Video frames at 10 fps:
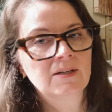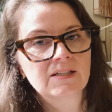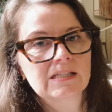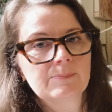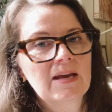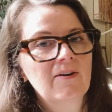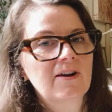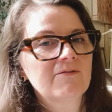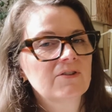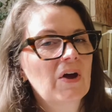spare, and
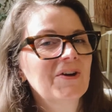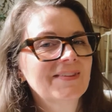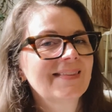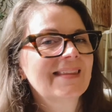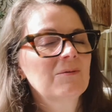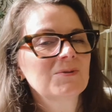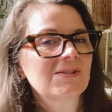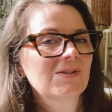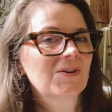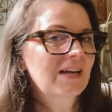I've known that that was
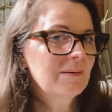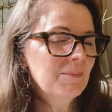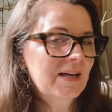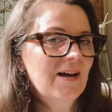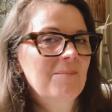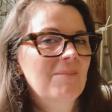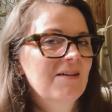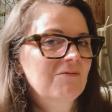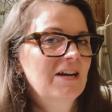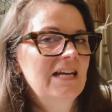sort of going to become my
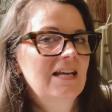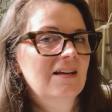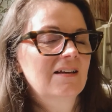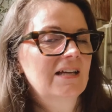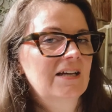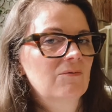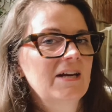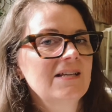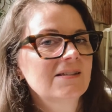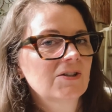reading and
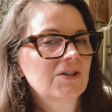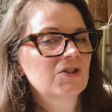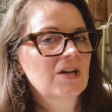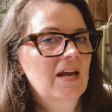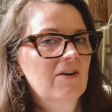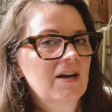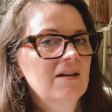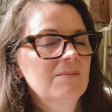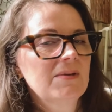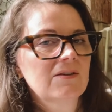research
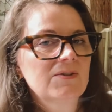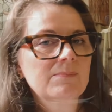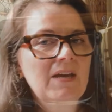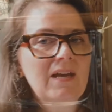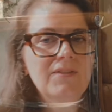area, because my other